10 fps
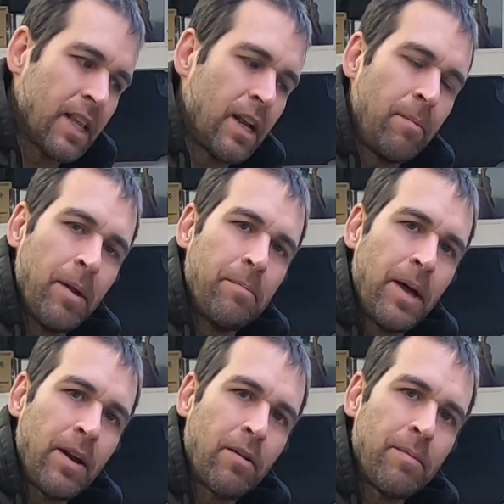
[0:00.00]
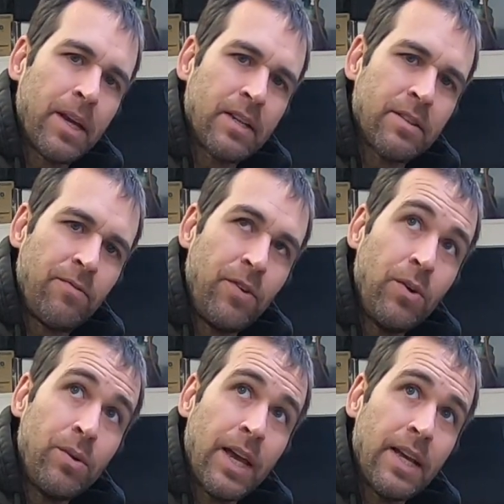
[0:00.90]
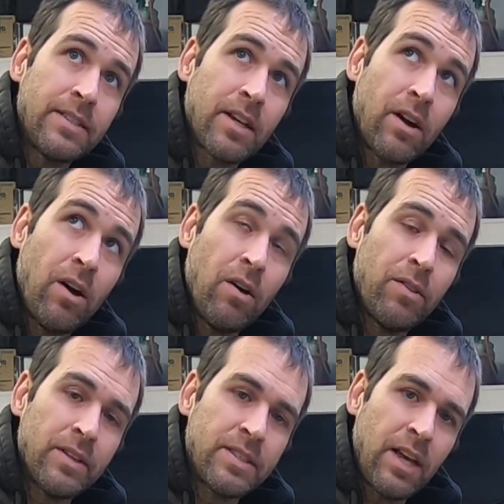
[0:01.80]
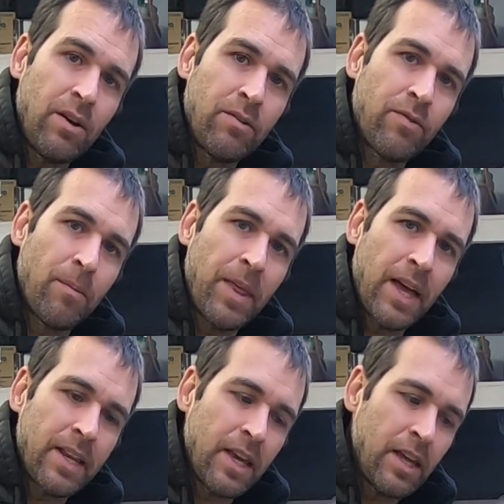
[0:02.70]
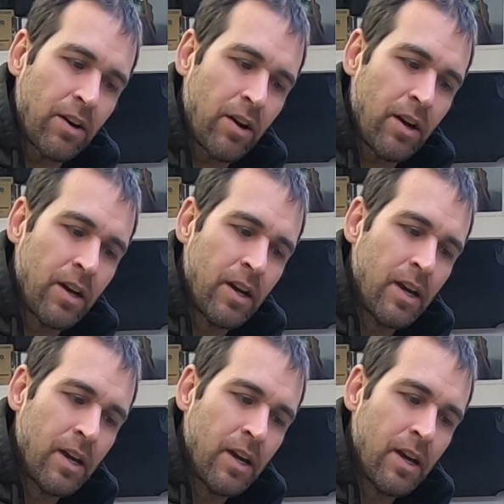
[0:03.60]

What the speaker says: little bit better because a few days ago the sound from that heater,